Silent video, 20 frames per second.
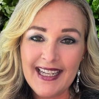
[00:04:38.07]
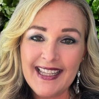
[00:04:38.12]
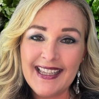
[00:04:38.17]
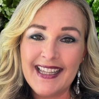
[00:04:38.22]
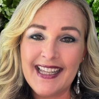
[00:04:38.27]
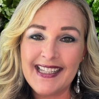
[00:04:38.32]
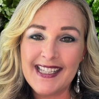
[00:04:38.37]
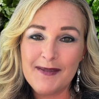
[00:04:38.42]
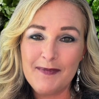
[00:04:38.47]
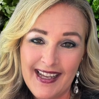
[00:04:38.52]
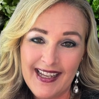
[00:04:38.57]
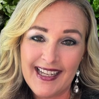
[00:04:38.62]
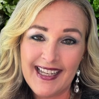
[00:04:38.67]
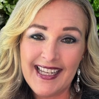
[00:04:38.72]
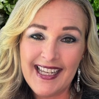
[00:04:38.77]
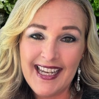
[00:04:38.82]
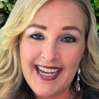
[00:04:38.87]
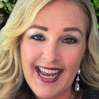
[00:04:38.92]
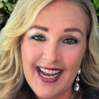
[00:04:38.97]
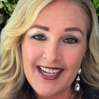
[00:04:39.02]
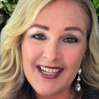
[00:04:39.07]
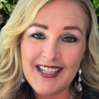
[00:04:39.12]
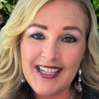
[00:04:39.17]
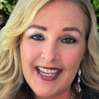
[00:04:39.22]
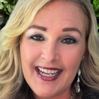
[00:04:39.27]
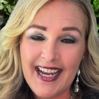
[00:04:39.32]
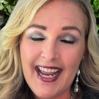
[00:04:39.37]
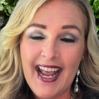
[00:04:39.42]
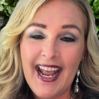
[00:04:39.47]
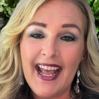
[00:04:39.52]
let's make a
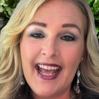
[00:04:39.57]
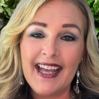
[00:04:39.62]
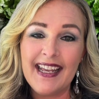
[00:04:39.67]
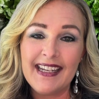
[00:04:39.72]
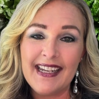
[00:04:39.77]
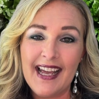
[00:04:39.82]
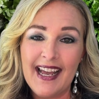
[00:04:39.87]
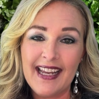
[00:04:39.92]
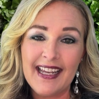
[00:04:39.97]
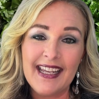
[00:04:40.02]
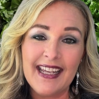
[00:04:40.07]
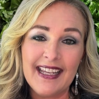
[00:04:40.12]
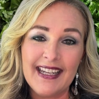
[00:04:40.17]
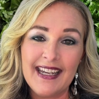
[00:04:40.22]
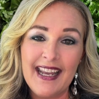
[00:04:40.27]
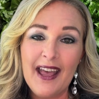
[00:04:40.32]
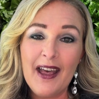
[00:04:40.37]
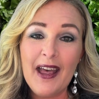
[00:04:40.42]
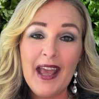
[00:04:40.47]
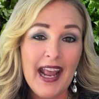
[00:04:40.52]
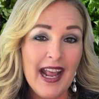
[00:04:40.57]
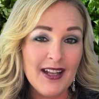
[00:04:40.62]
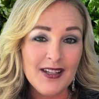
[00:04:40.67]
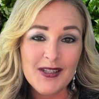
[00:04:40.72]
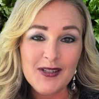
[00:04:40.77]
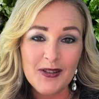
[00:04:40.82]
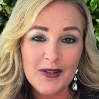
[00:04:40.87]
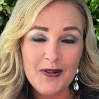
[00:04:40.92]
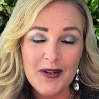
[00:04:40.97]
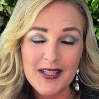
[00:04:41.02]
connection and I can
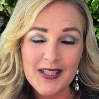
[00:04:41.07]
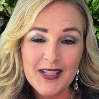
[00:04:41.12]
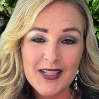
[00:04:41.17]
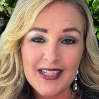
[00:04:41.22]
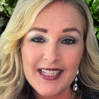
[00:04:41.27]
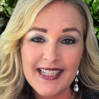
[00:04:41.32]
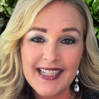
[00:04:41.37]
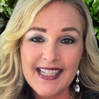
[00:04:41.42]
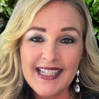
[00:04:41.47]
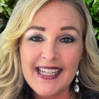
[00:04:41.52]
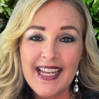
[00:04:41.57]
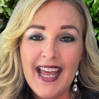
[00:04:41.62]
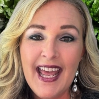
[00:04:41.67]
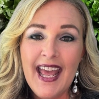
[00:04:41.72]
answer questions.